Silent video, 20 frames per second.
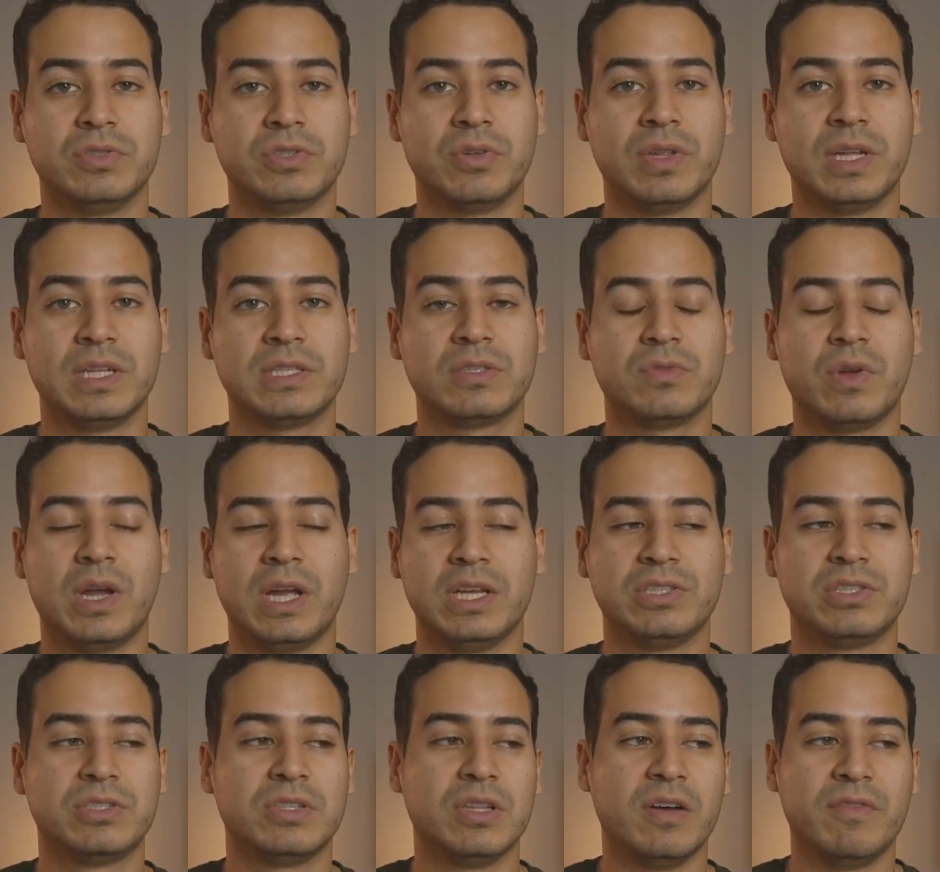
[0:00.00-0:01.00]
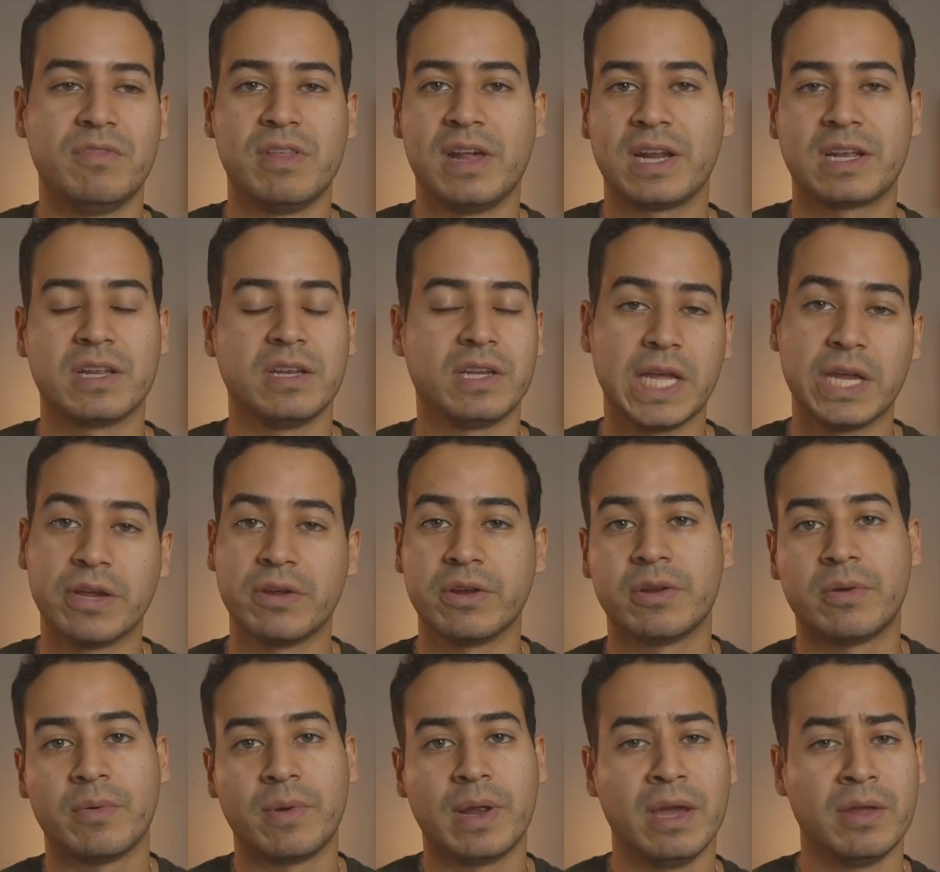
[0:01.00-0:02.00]
So that's, I just love that I can carry
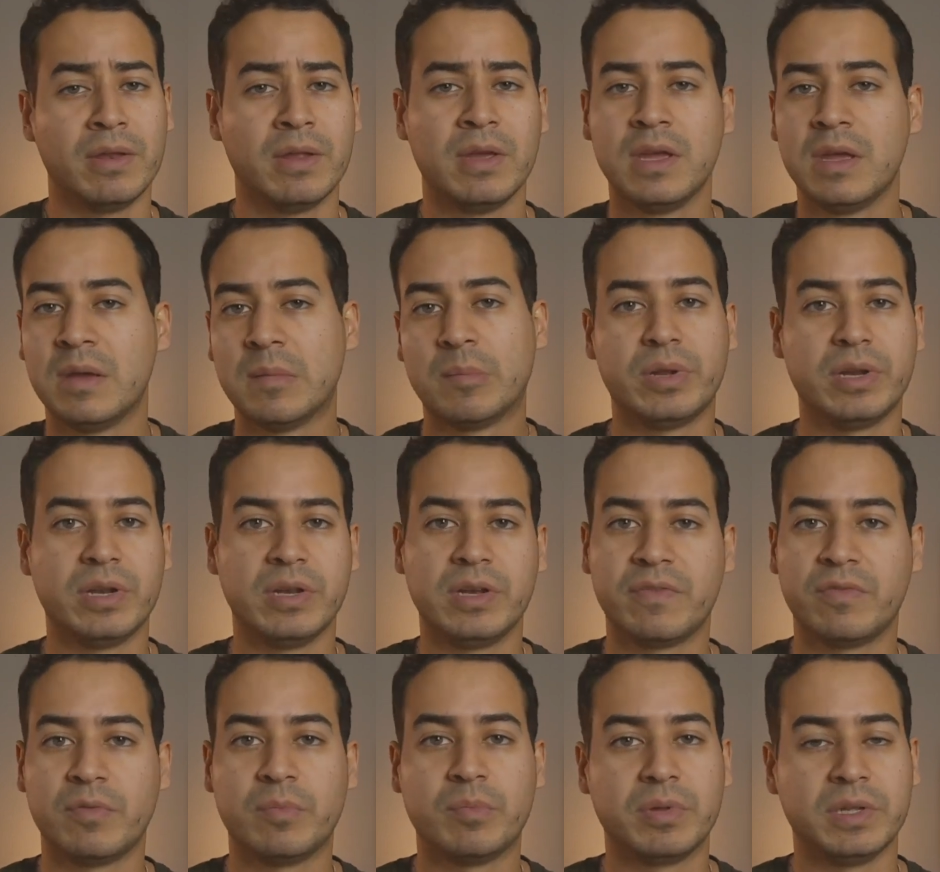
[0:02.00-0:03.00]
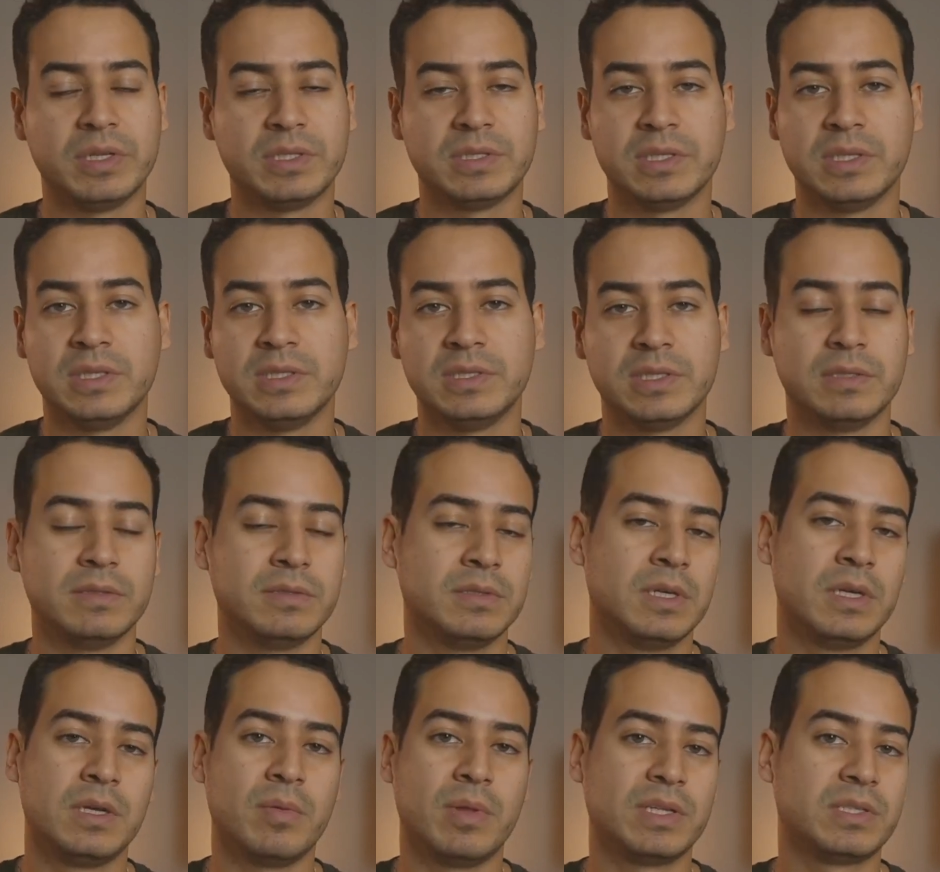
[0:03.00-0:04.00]
it around, put it in different places, and
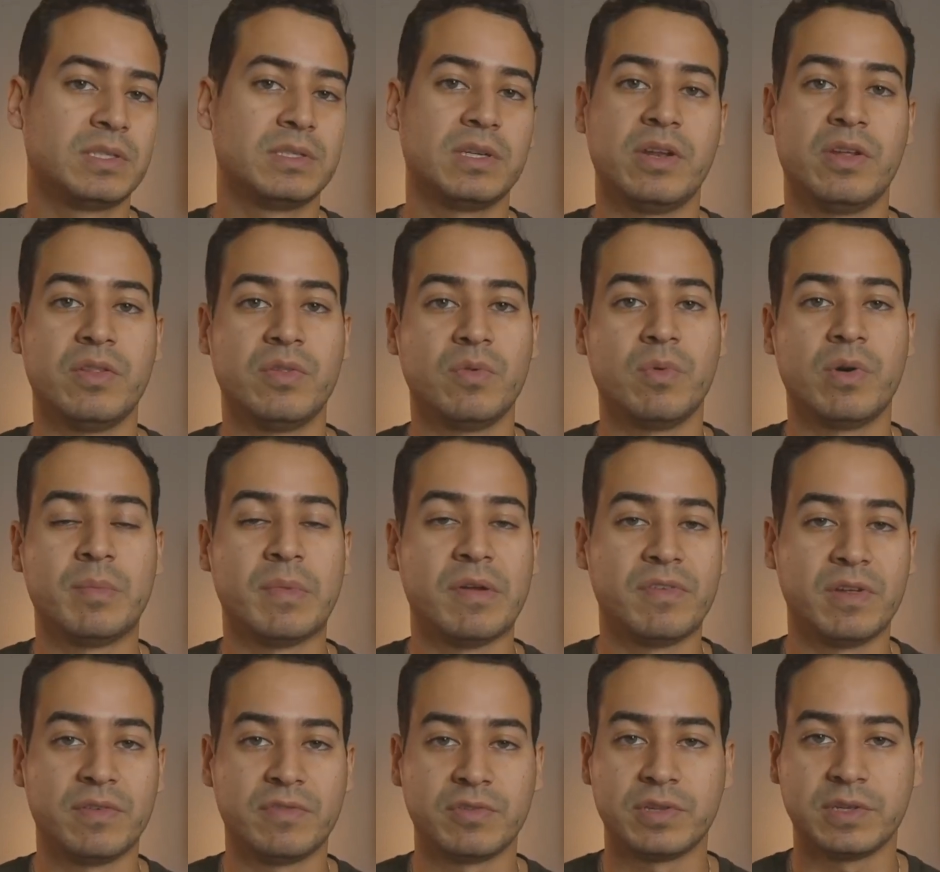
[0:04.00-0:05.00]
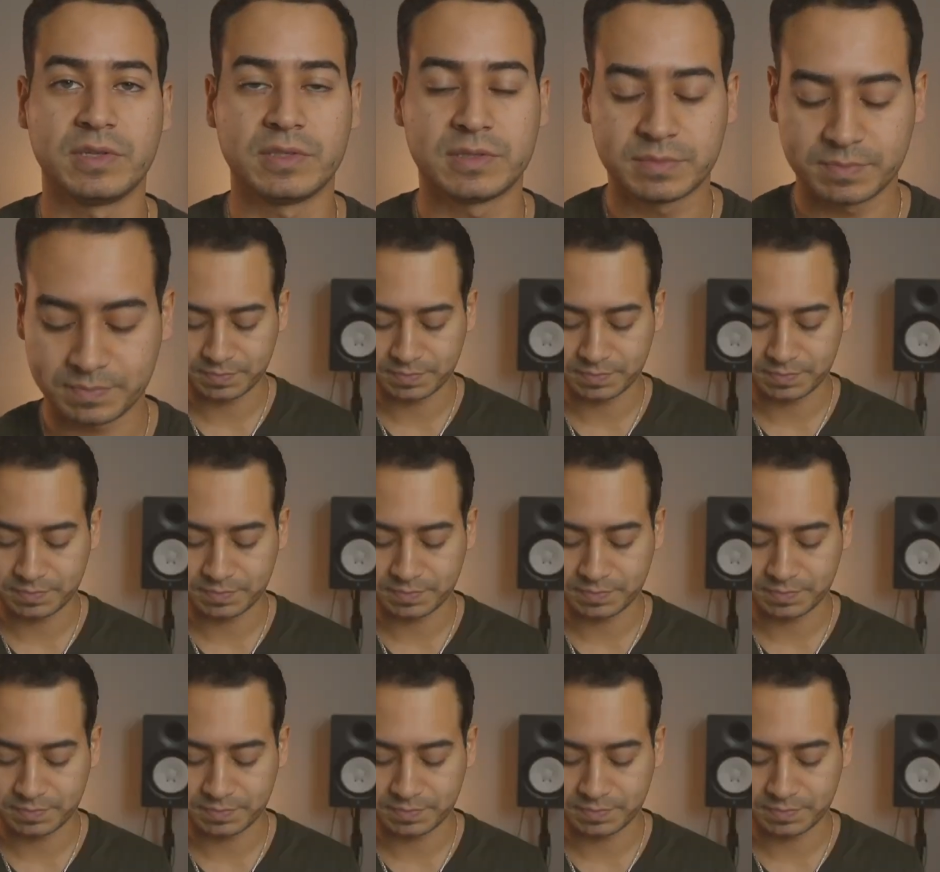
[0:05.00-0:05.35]
that's another one of my favorite things.